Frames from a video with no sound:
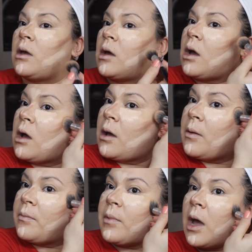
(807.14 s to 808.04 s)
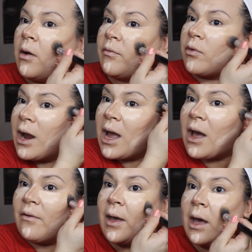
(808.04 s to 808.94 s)
However, I
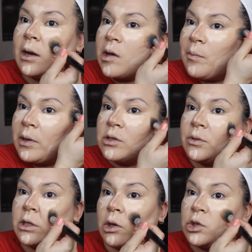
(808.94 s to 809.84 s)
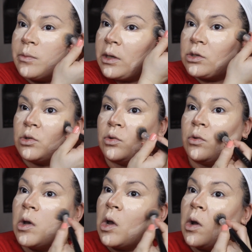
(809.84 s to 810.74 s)
have had companies reach out to me
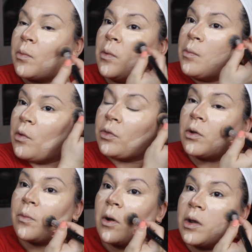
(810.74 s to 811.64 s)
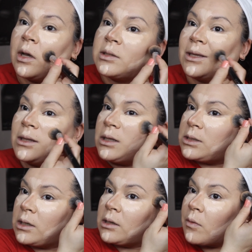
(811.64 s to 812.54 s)
to promote their products, and they
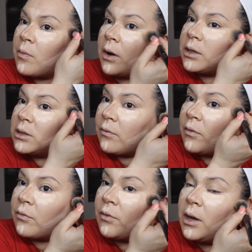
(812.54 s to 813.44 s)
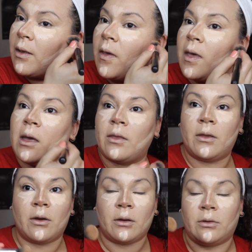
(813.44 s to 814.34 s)
send their products out for free.
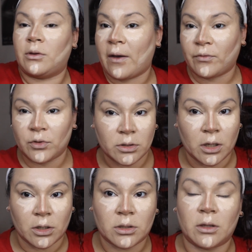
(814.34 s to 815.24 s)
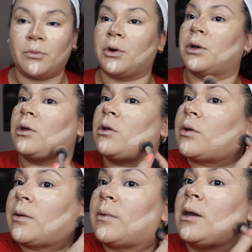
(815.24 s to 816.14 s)
You have to start somewhere, you know
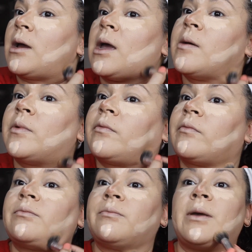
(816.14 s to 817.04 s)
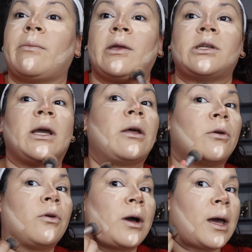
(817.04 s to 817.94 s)
what I mean? I am a baby
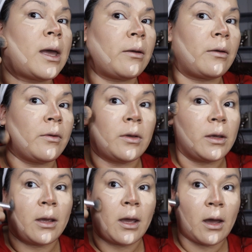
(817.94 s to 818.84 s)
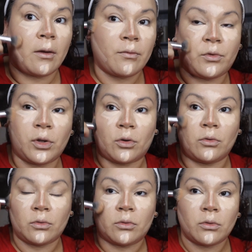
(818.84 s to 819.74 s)
channel. I have, you
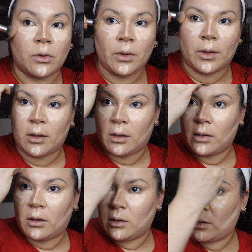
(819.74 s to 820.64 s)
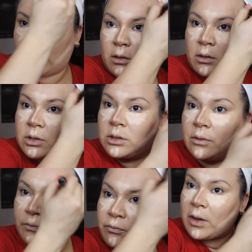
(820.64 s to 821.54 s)
know, just
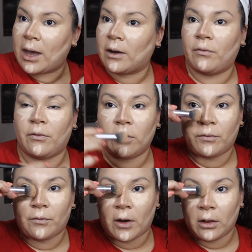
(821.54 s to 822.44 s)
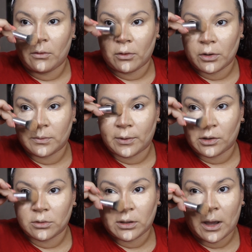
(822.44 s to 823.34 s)
a handful of followers, but
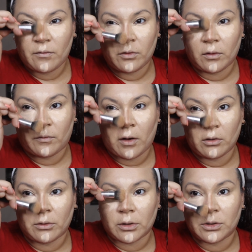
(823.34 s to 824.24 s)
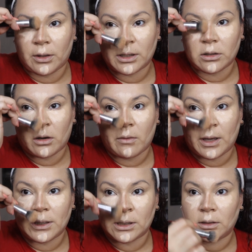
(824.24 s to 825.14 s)
those handful of followers, you guys are
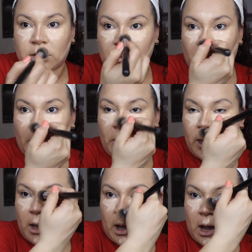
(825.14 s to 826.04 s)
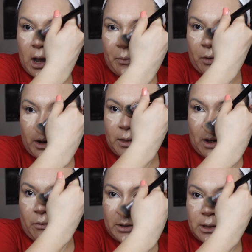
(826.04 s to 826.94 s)
amazing. So I pray
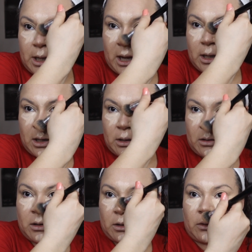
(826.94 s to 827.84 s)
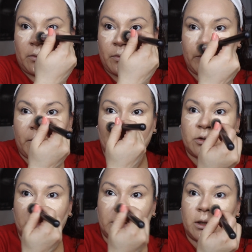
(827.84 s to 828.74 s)
that one day I can, you know,
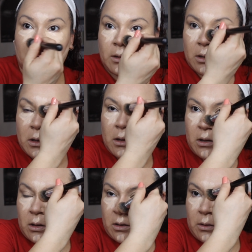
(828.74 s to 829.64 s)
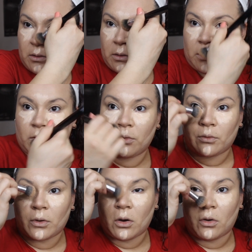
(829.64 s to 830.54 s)
eventually
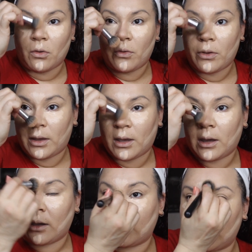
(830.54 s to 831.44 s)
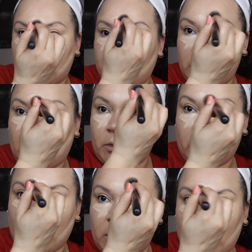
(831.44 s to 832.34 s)
grow and be able
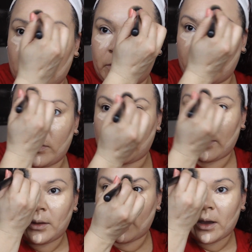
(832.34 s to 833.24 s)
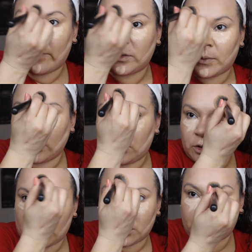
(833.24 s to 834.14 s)
to have
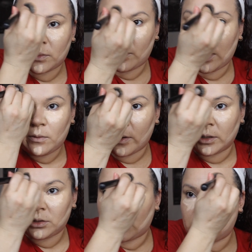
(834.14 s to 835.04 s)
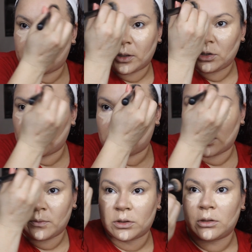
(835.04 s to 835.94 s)
sponsorships, paid
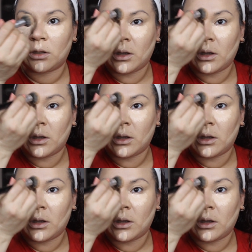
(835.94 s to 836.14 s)
sponsorships.